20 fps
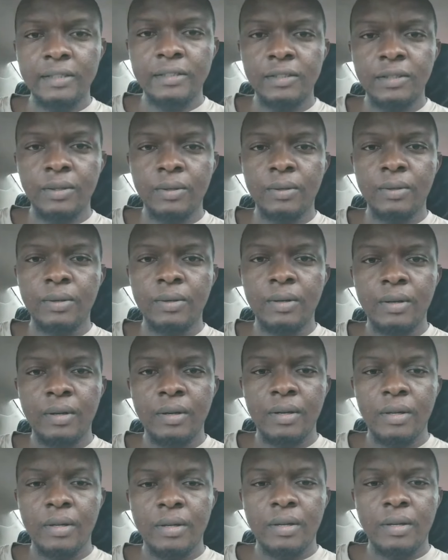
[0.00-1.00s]
So
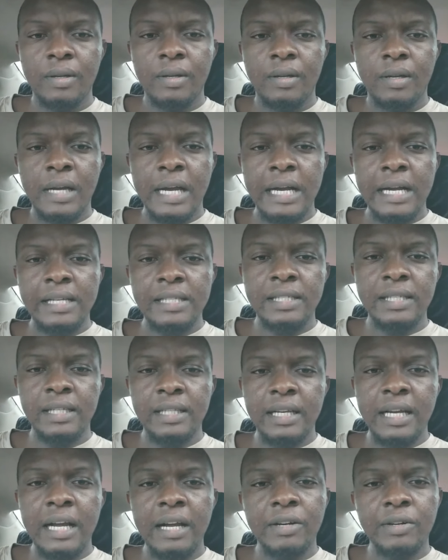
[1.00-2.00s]
I can see
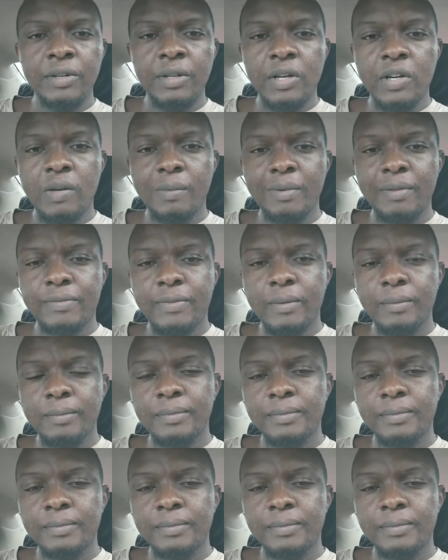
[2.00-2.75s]
the angle you're coming from.